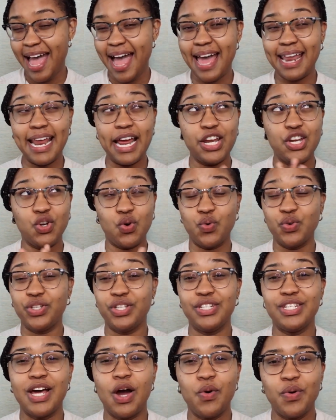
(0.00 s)
And I
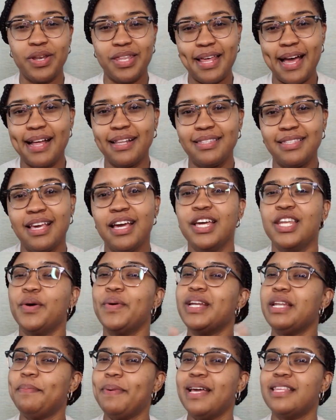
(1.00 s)
don't doubt that. Now,
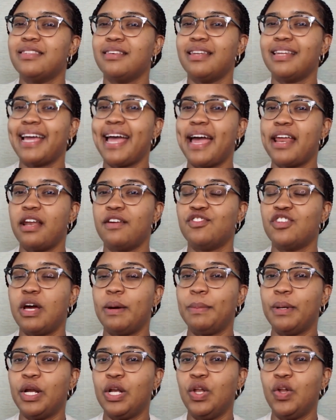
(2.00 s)
it depends on the kind of
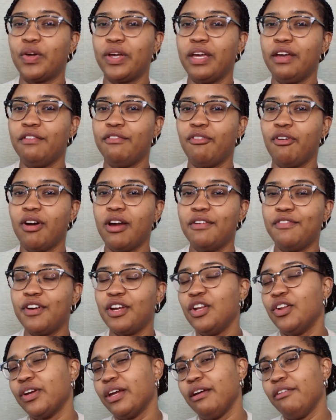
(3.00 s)
job you're looking for. If you're
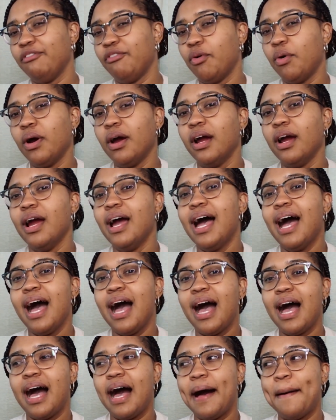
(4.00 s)
looking for
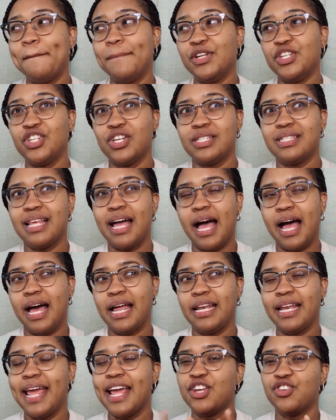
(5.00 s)
just
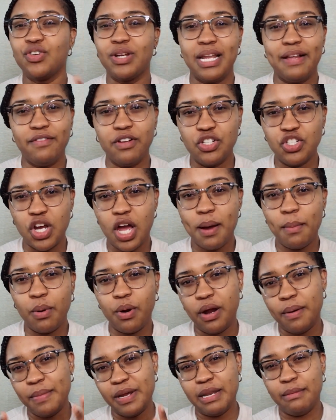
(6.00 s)
an entry-level job
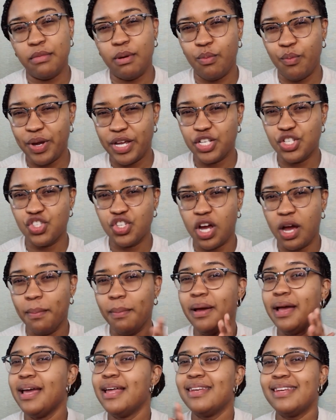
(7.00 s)
or a minimum wage
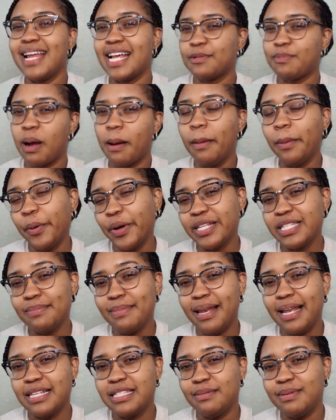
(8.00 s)
job, that's probably going to be
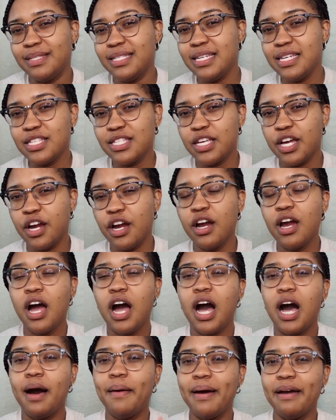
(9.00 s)
a little bit easier.
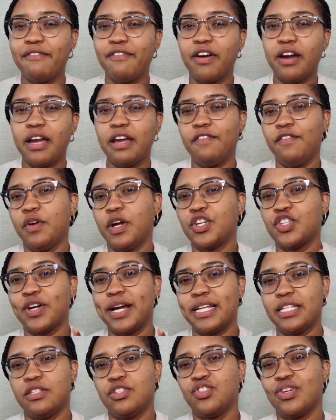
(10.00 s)
However, if you're
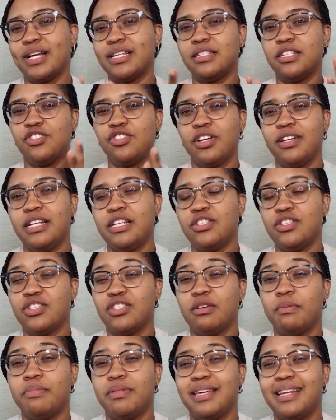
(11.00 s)
trying to transition into
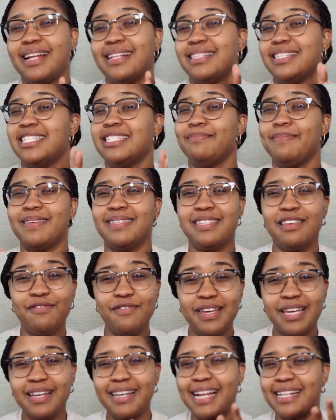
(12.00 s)
something that is
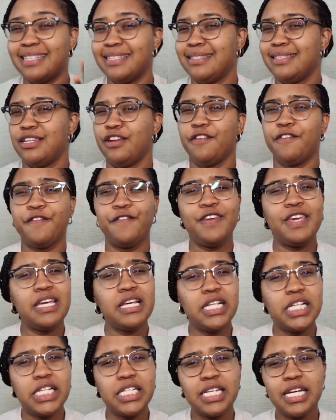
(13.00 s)
specific, that is in your
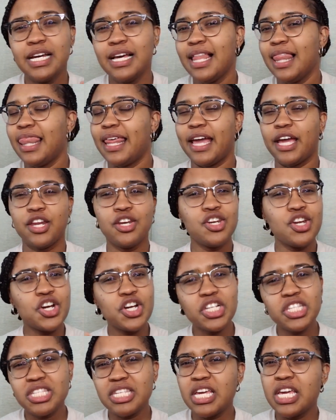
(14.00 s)
field, like
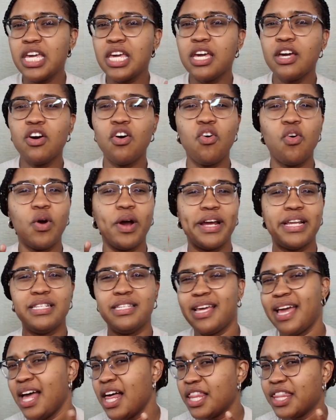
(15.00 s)
nursing or
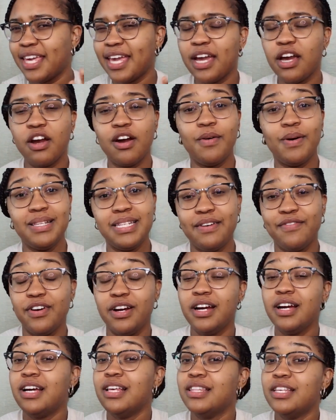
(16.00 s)
into healthcare or whatever,
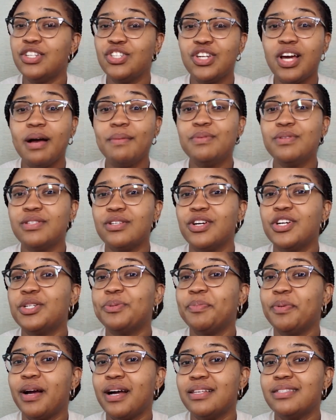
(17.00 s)
the job
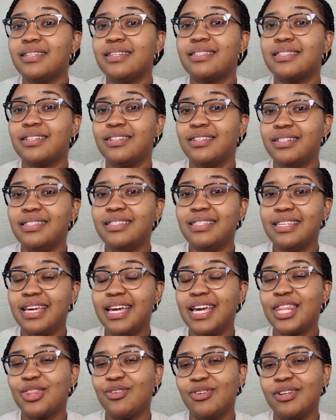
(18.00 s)
search process could
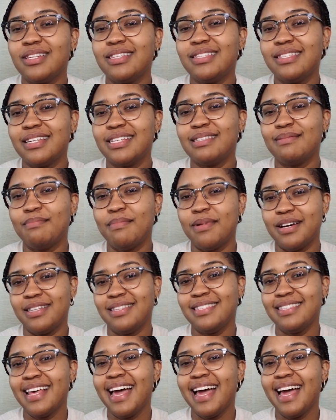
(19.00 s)
take 3 to 6 months.